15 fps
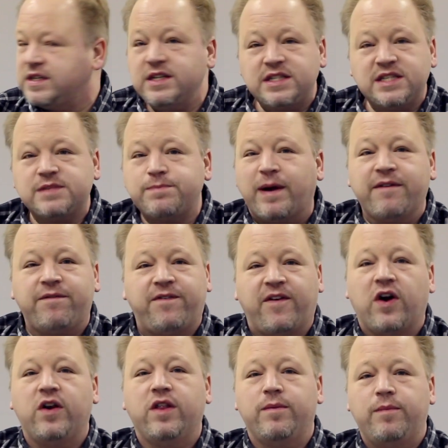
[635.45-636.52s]
and this is by
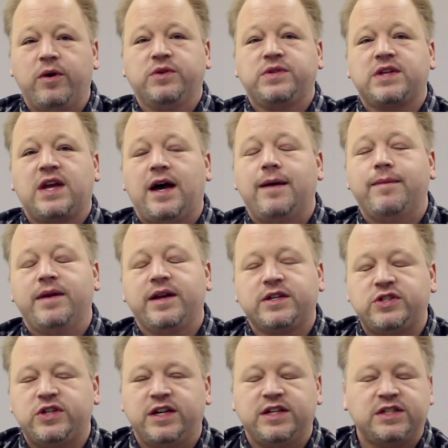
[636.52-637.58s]
far the most common
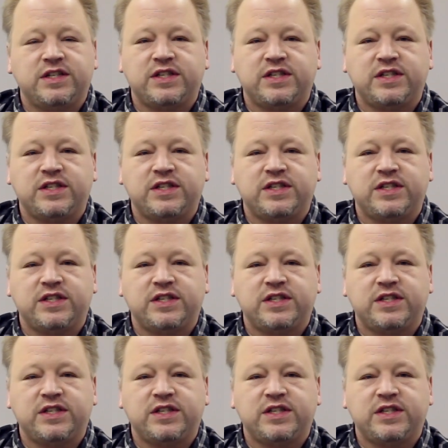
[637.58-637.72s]
exchange.